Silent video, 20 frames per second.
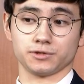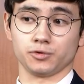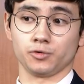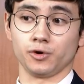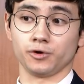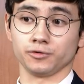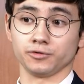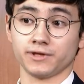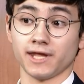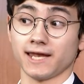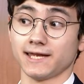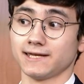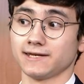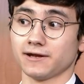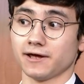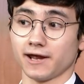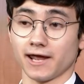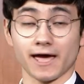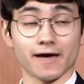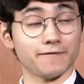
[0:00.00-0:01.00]
well, they did
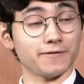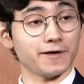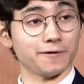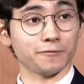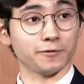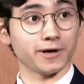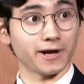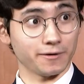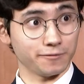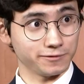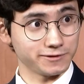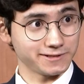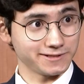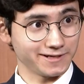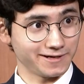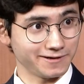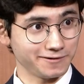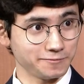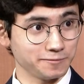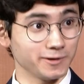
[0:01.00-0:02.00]
not have that when I was
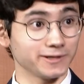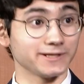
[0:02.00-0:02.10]
there, but